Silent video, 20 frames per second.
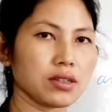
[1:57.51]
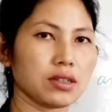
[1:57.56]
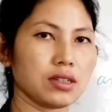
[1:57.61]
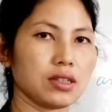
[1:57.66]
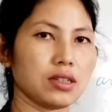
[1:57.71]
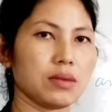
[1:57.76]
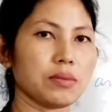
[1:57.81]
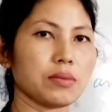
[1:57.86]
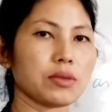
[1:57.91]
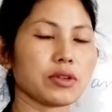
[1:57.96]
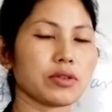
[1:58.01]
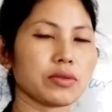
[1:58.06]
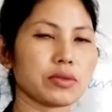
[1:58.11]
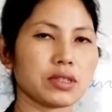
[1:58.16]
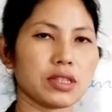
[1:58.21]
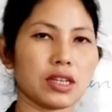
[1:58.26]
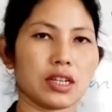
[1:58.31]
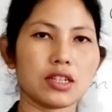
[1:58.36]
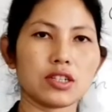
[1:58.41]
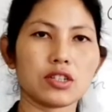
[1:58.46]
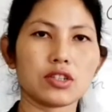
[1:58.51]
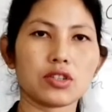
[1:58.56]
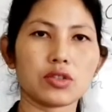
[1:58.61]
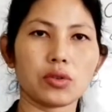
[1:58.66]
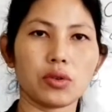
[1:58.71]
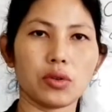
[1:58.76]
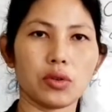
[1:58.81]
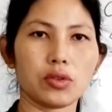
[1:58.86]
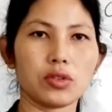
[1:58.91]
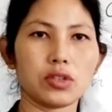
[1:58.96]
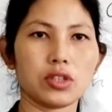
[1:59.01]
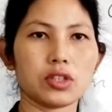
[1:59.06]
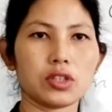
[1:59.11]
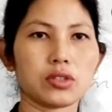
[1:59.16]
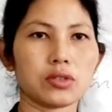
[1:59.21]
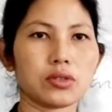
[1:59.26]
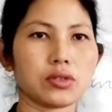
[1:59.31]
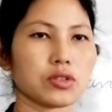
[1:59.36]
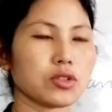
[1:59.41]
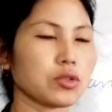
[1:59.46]
number of cells or
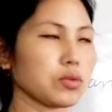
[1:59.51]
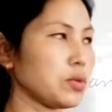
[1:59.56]
tissues,